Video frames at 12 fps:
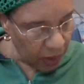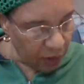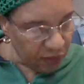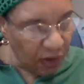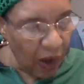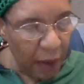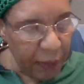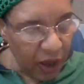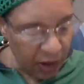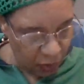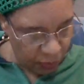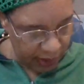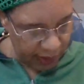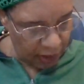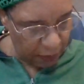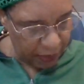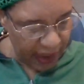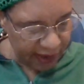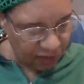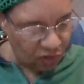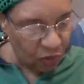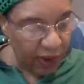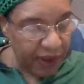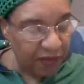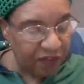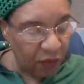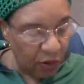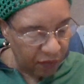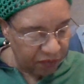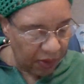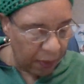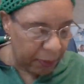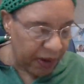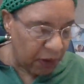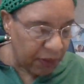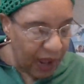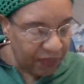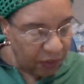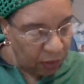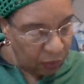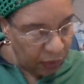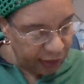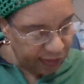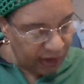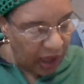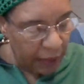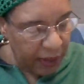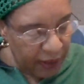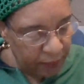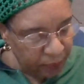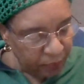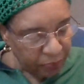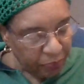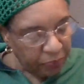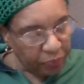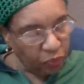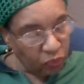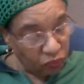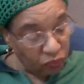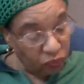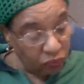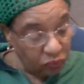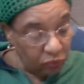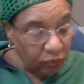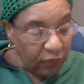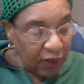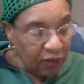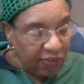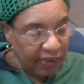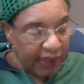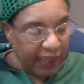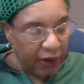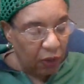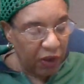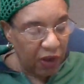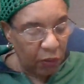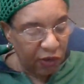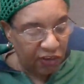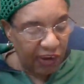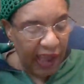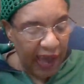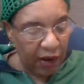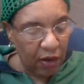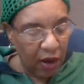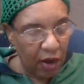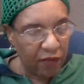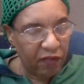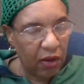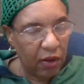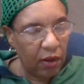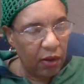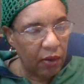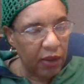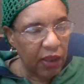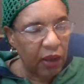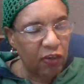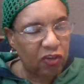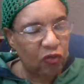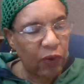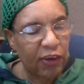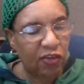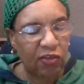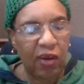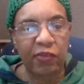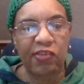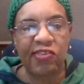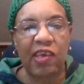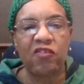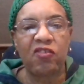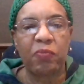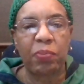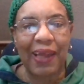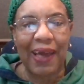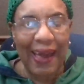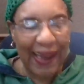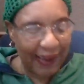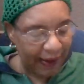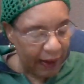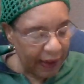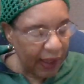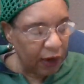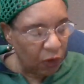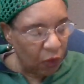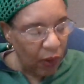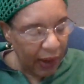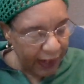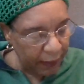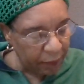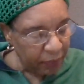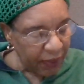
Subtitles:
So I'm going to read here page 284 from Maranatha, the Lord is Coming. Just a little here where she had a illustration of the seventh plague, Ellen White.